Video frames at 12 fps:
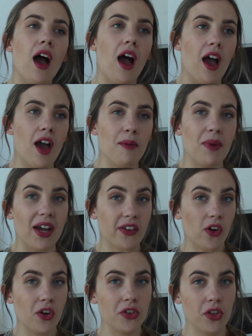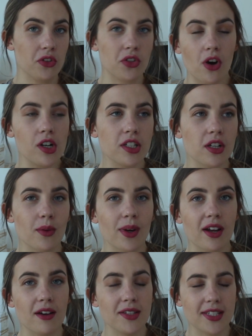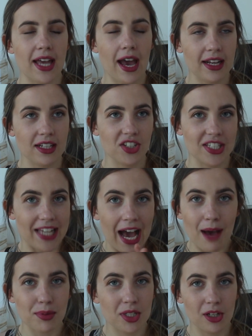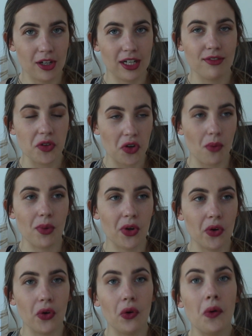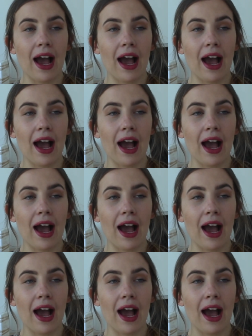I got a new doctor when I was 10 and she's absolutely phenomenal,